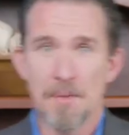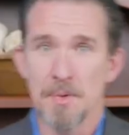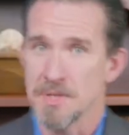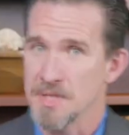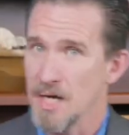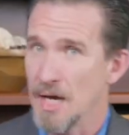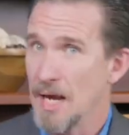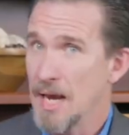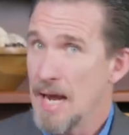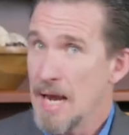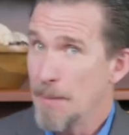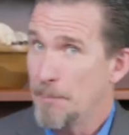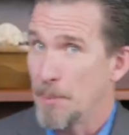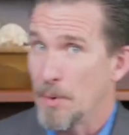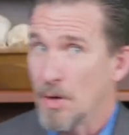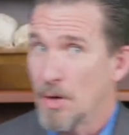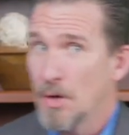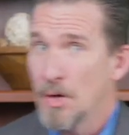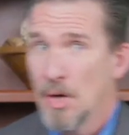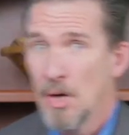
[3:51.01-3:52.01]
was a
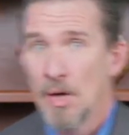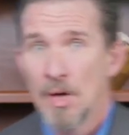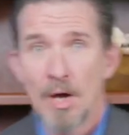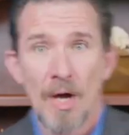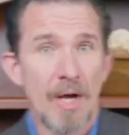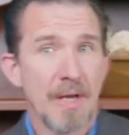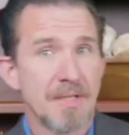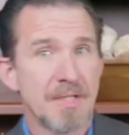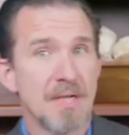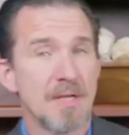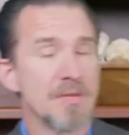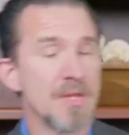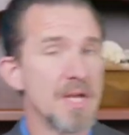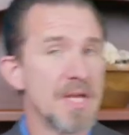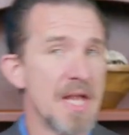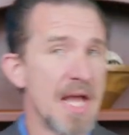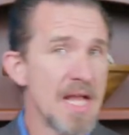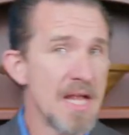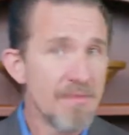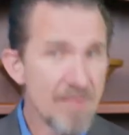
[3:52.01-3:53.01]
leper until the
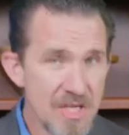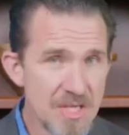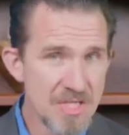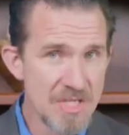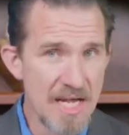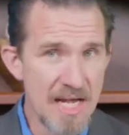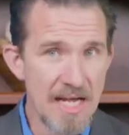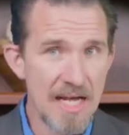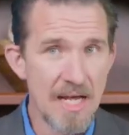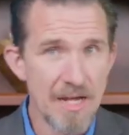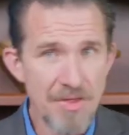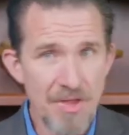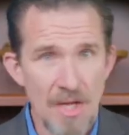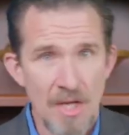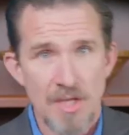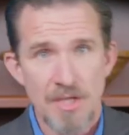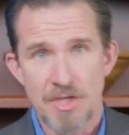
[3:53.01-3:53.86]
day of his death,